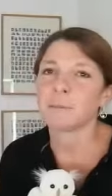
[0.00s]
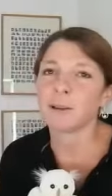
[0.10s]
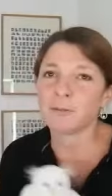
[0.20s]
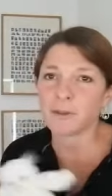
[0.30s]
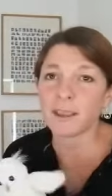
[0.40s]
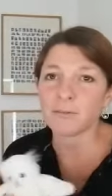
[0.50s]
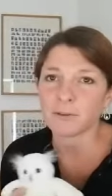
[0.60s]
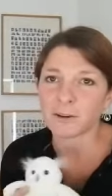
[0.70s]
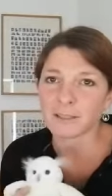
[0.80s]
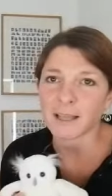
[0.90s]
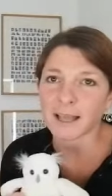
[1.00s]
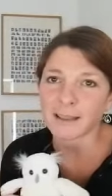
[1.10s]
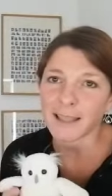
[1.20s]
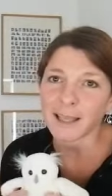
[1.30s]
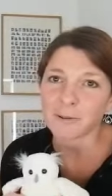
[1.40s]
My favourite are
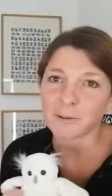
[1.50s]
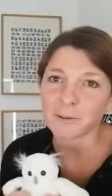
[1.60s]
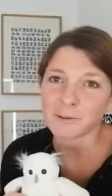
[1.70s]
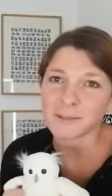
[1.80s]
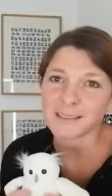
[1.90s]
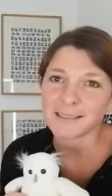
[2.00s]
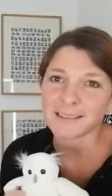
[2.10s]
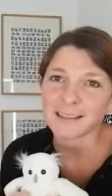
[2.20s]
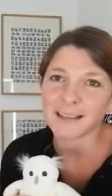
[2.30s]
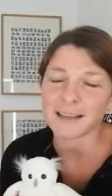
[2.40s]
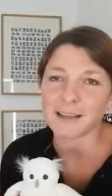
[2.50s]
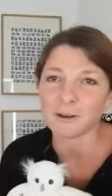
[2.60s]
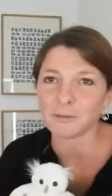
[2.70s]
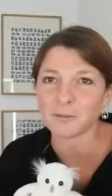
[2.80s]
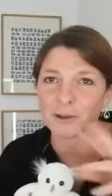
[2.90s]
the owls, and I
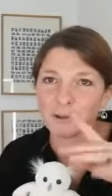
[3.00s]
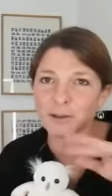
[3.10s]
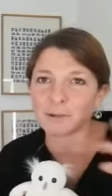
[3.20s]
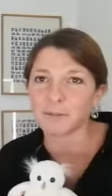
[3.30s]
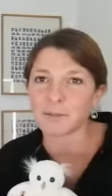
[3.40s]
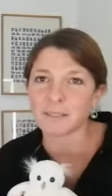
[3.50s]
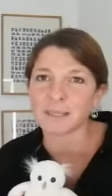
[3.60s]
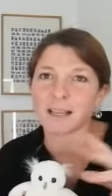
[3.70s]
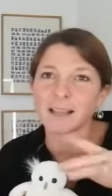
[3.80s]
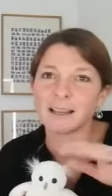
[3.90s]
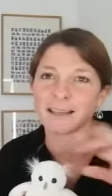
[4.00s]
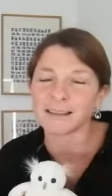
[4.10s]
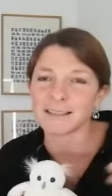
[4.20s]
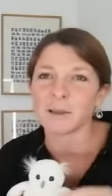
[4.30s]
love the colour of the starlings.